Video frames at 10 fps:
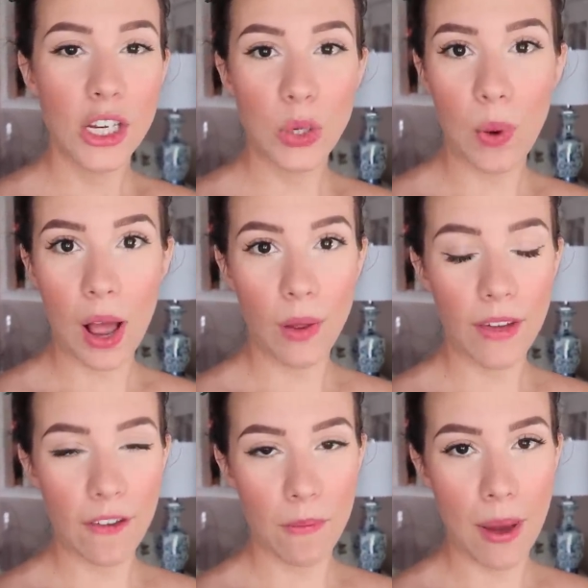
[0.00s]
12
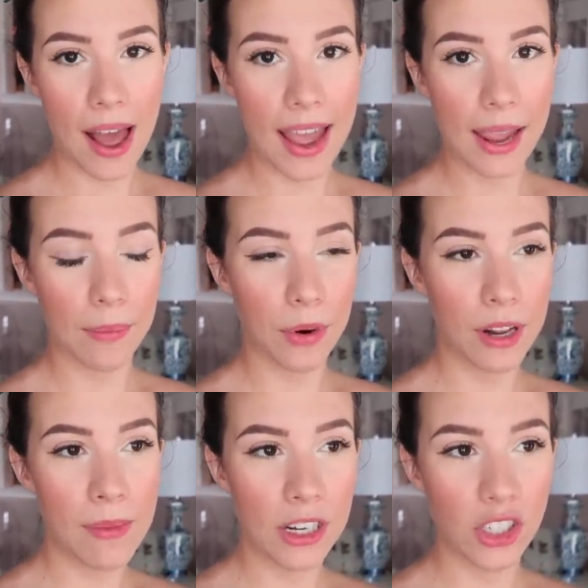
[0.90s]
of my
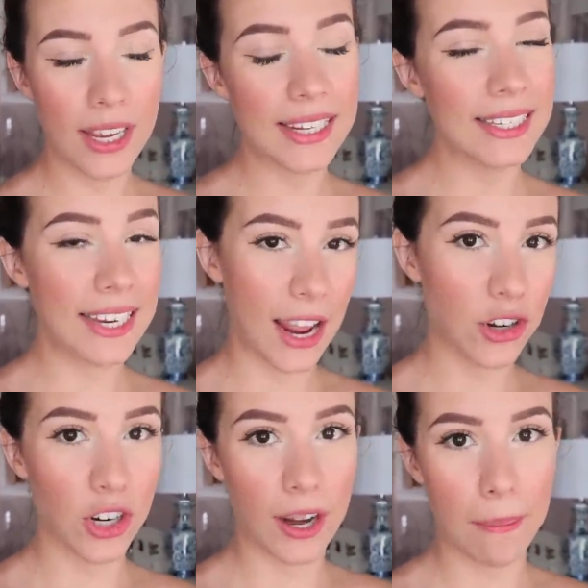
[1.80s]
pretty much like
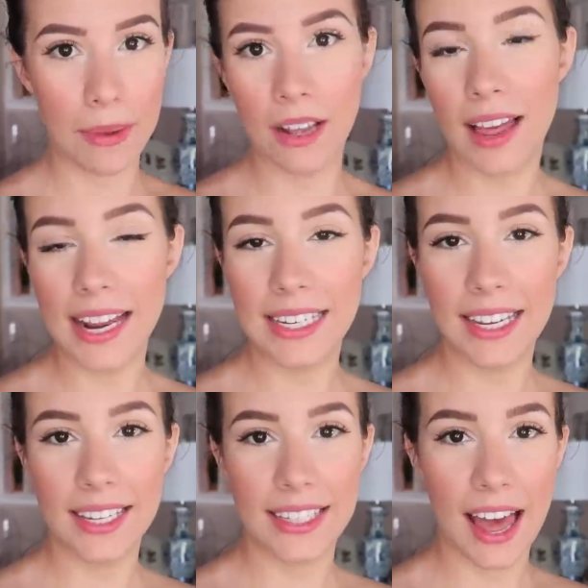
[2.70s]
standard meal
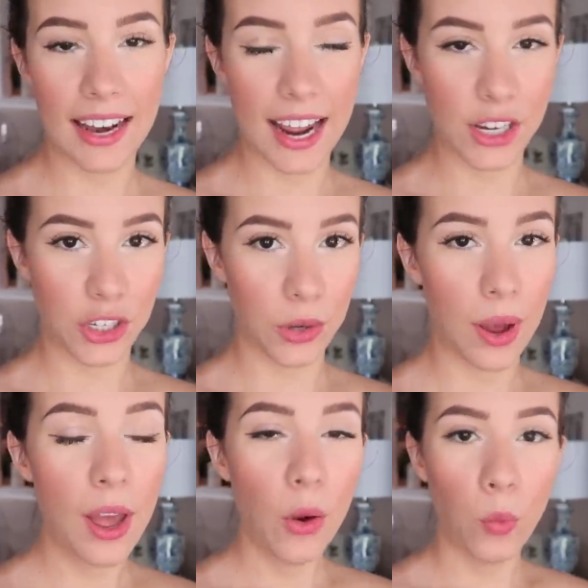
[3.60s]
ideas that I
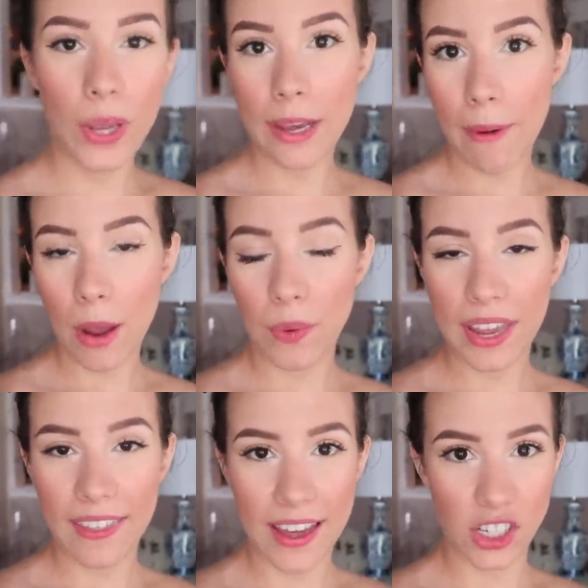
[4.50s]
do week by
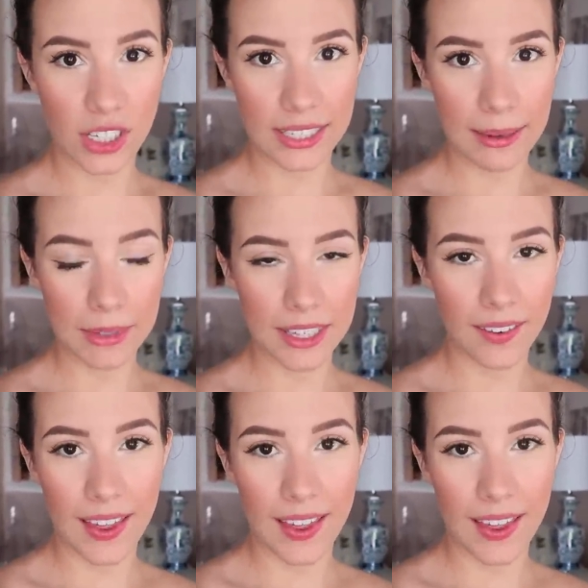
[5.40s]
week that she seems to